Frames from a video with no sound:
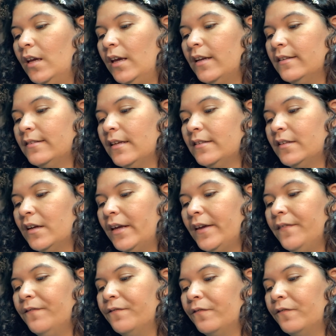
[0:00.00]
And it says a
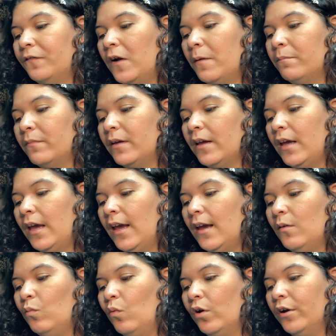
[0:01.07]
gift from
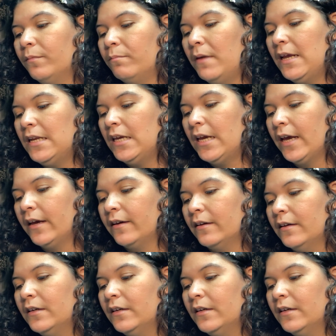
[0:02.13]
Handwork Maniac.